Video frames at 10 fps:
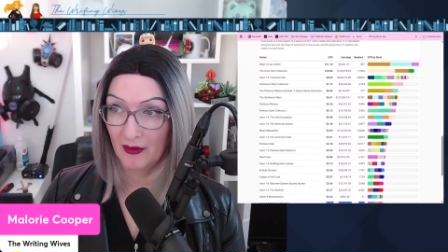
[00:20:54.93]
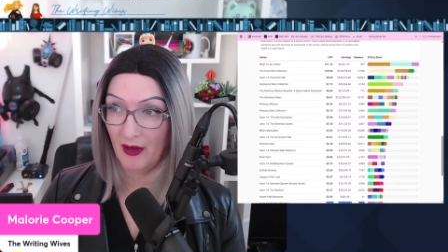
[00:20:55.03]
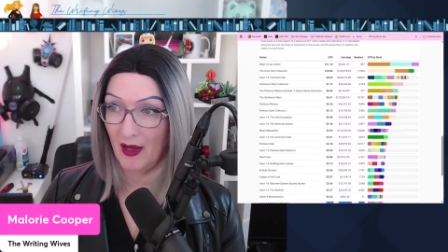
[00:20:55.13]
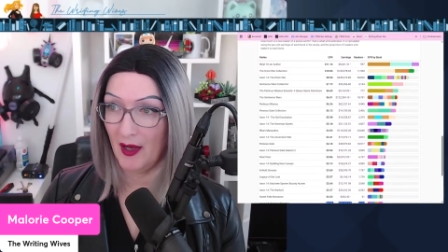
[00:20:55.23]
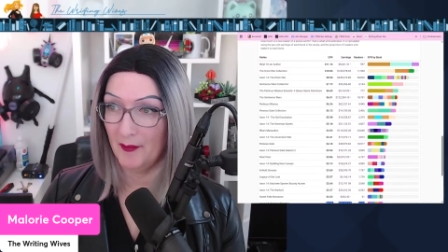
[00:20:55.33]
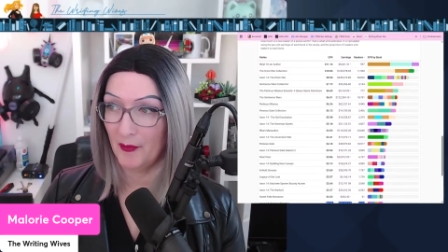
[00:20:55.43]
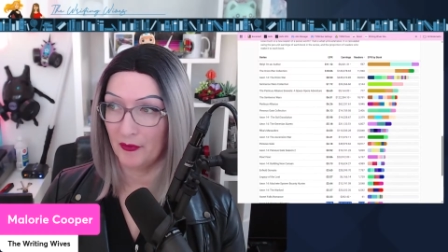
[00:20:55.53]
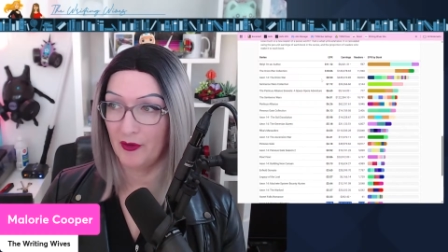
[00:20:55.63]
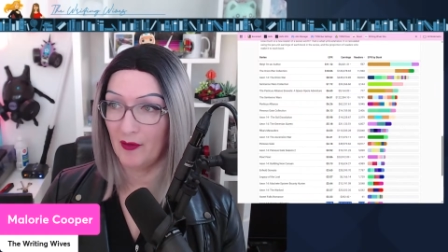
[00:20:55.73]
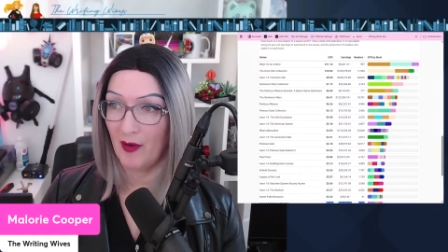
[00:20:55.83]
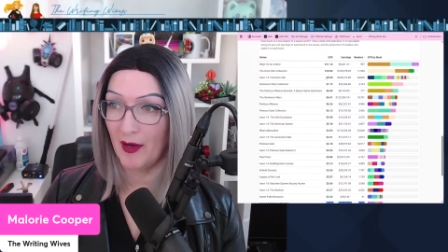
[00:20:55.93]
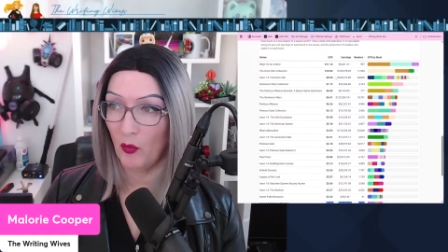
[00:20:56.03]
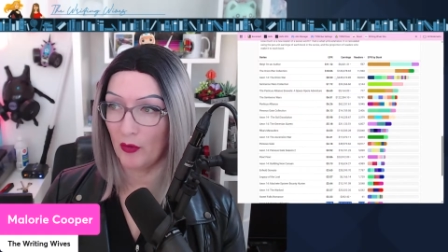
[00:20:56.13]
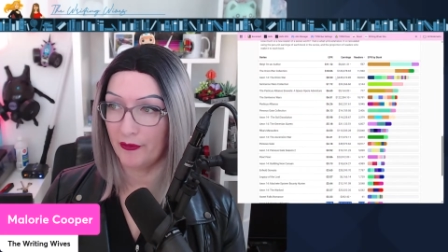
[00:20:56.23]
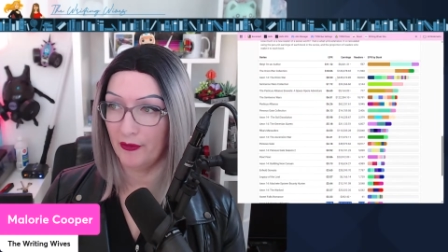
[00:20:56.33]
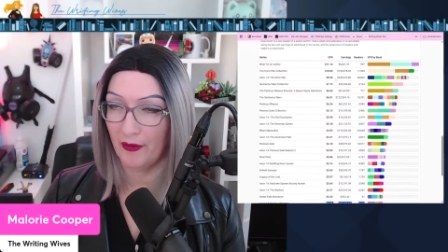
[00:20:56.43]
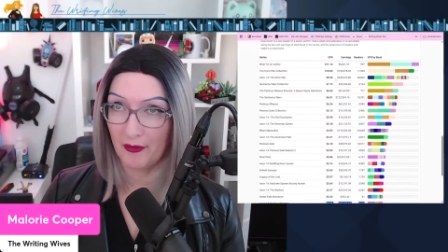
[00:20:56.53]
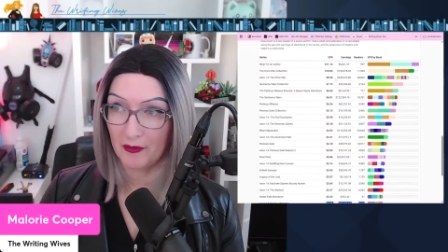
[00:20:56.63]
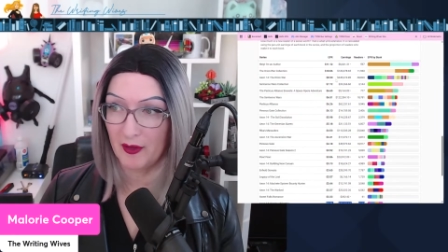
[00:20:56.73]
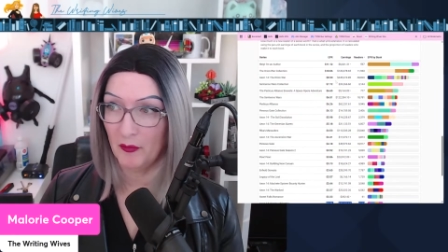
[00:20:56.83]
or sorry, the Orion War series at
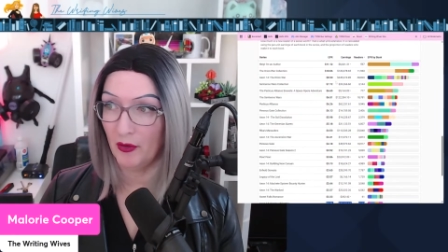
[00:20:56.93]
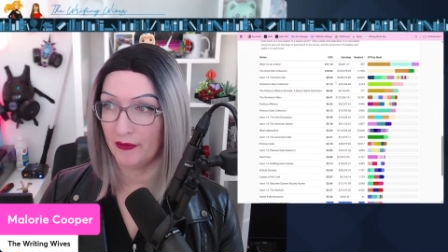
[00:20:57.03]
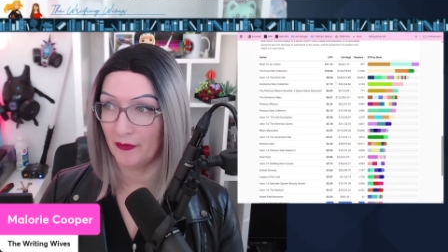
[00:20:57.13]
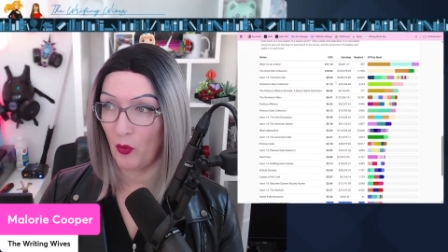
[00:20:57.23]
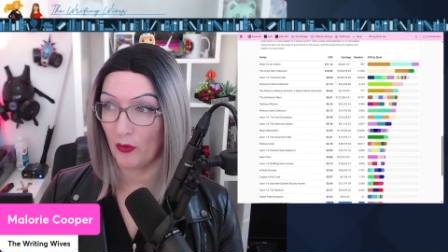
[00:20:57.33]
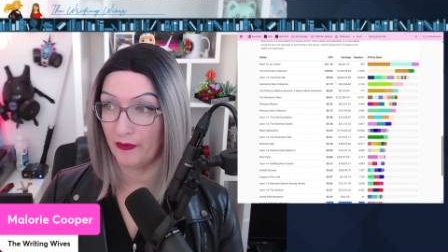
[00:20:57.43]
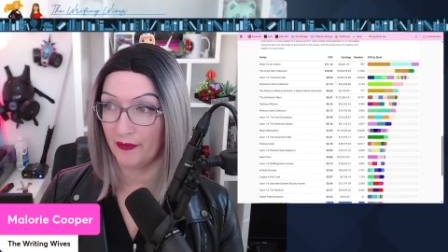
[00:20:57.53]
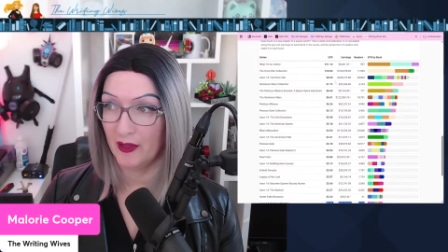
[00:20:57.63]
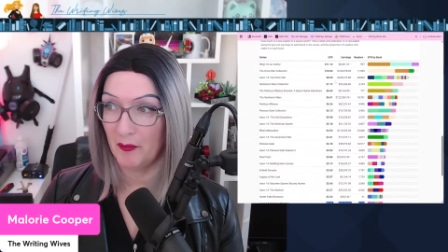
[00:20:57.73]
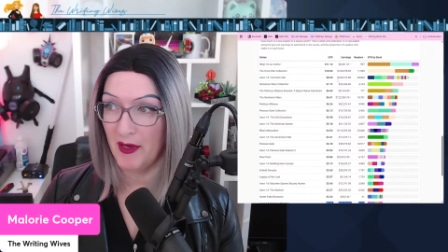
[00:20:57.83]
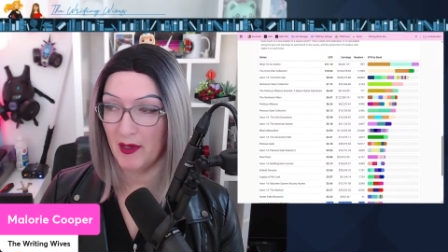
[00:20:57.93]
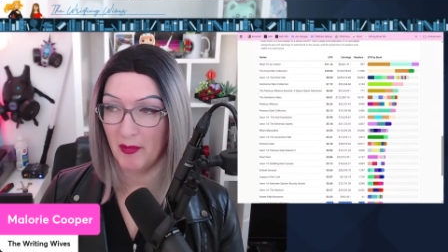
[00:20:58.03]
13 books, of course, is going to beat it.